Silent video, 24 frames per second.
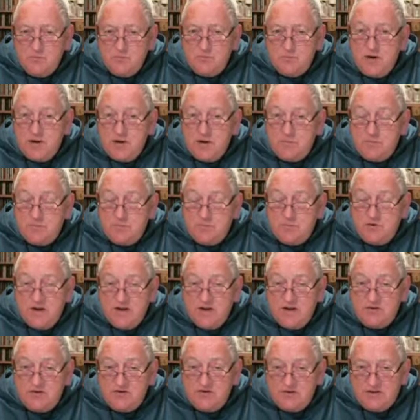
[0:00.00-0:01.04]
break
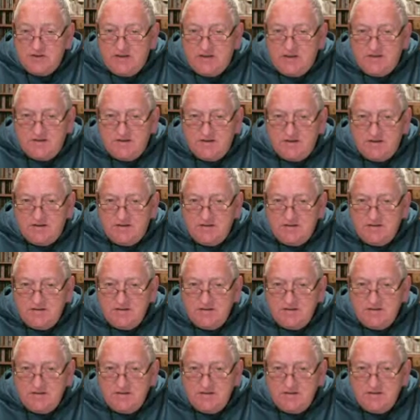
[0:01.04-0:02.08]
bread together,
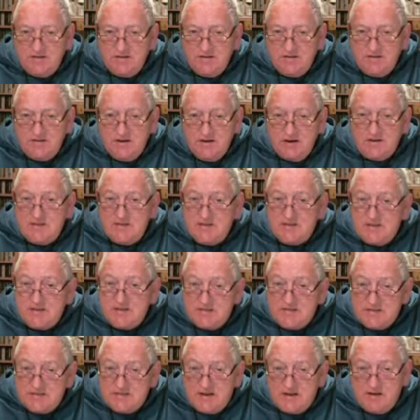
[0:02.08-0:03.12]
and to
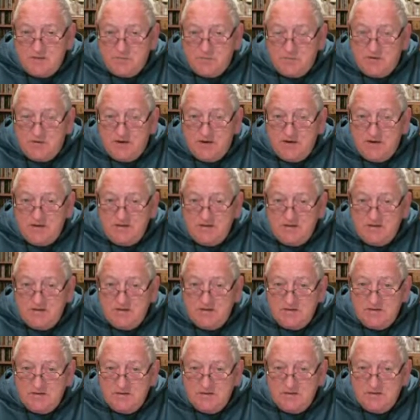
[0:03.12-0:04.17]
celebrate
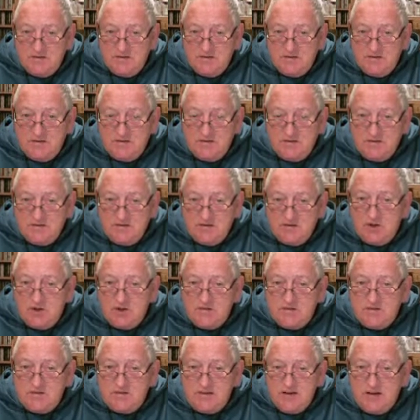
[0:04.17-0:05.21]

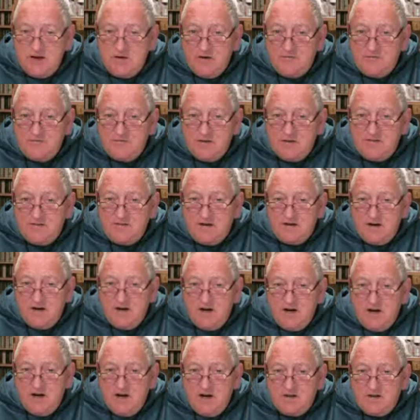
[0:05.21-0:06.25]
God's love in their
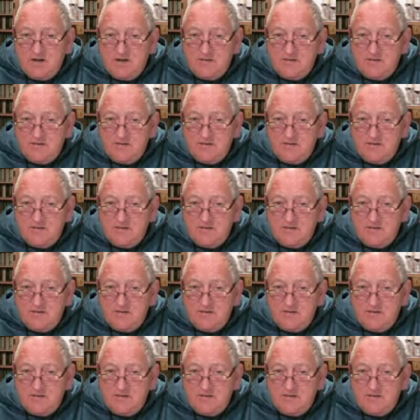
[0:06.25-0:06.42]
heart.